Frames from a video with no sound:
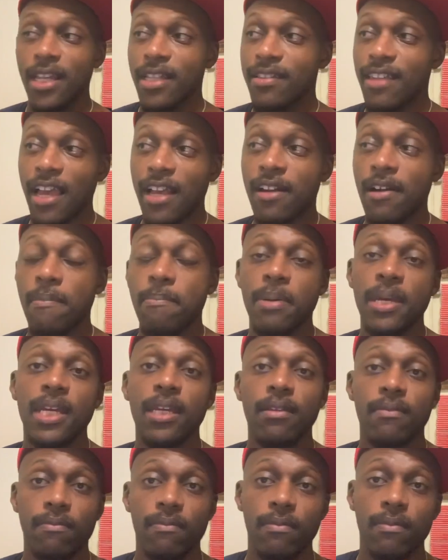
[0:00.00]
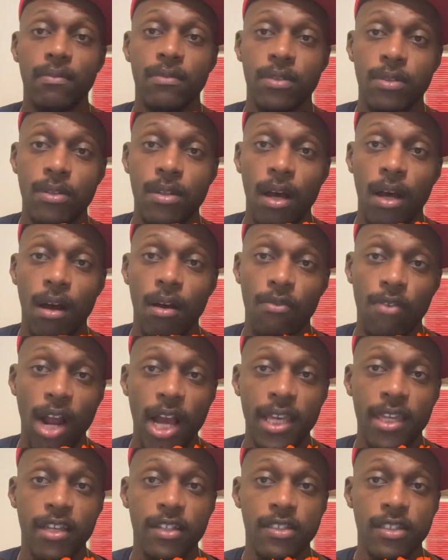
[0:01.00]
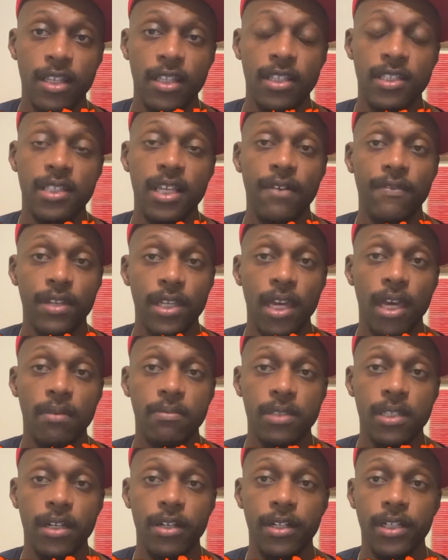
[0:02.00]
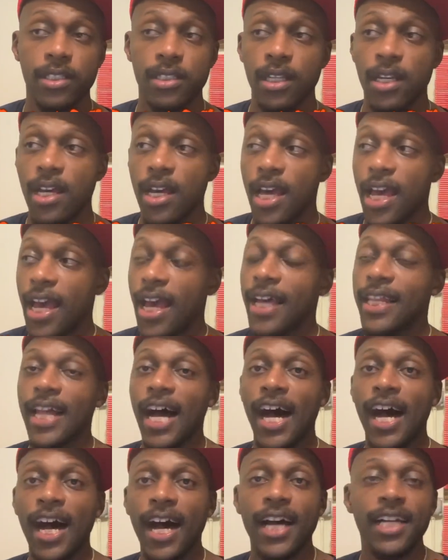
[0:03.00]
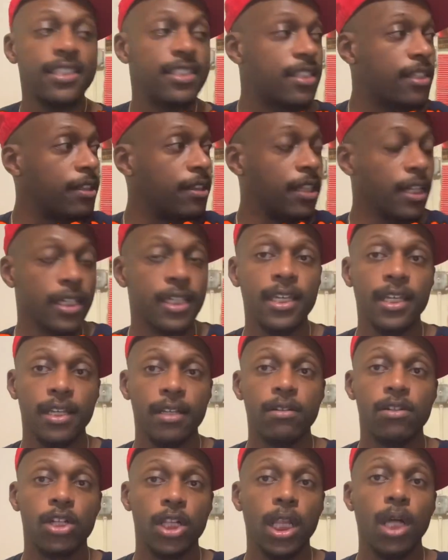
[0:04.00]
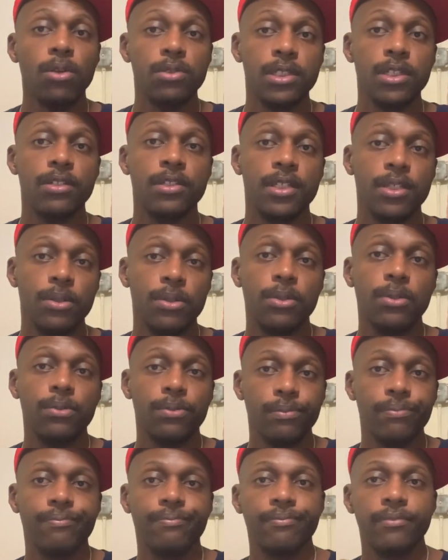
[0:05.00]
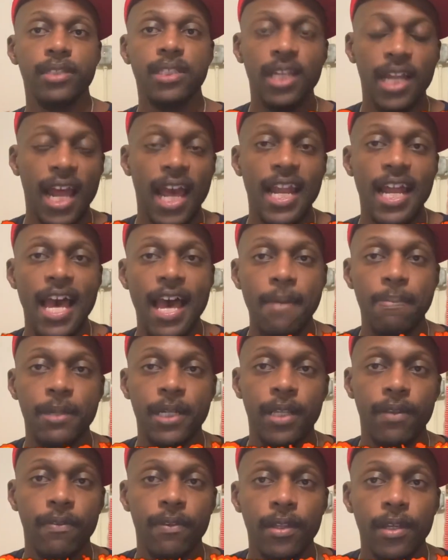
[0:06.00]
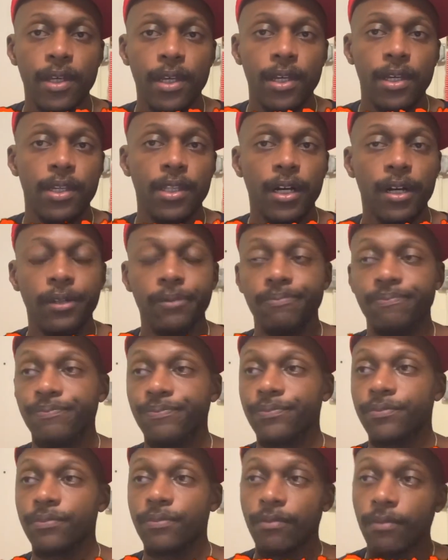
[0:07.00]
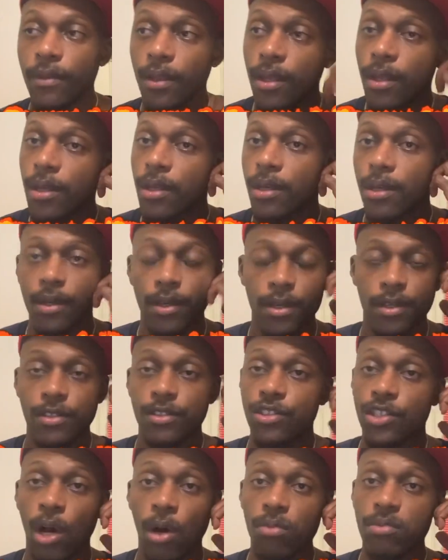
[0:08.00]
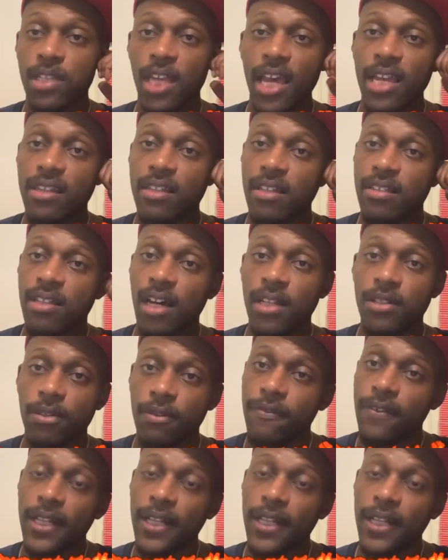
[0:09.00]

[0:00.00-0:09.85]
they could beat the Rockets in a 7-game series. And the odds looking closer to that happening, you know? Don't take the Thunder for